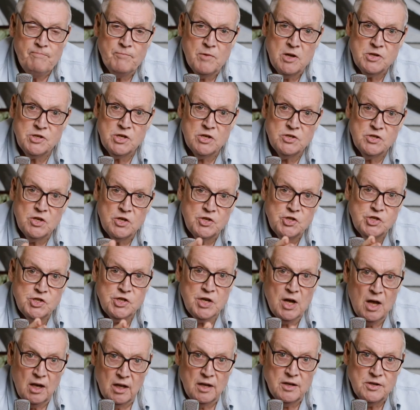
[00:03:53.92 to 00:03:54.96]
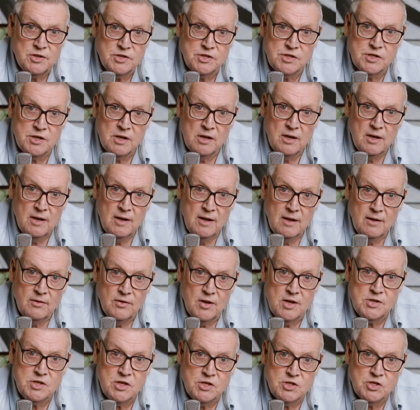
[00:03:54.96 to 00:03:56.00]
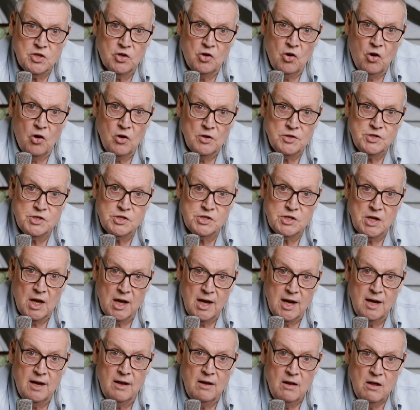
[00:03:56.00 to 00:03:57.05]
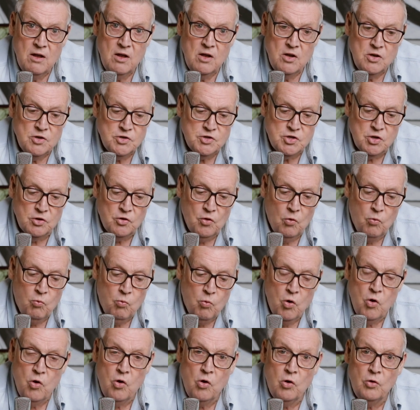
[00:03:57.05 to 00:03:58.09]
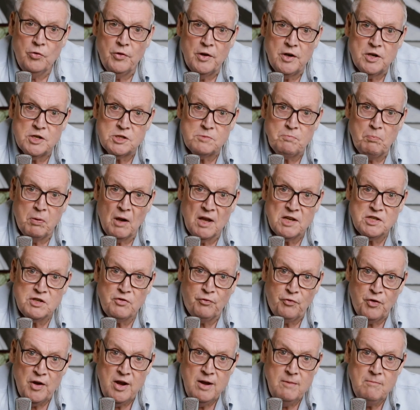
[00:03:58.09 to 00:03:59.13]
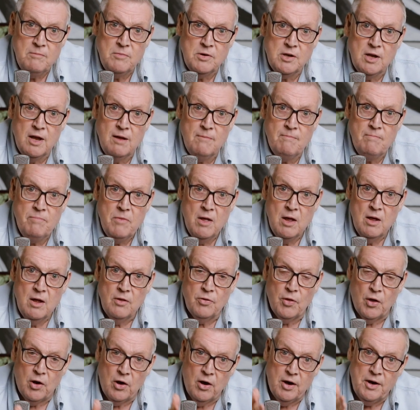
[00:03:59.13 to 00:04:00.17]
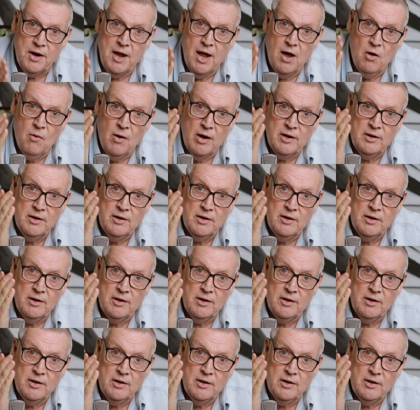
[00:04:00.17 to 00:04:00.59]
This is a challenge. This is God saying to the world that has blasphemed him, that are now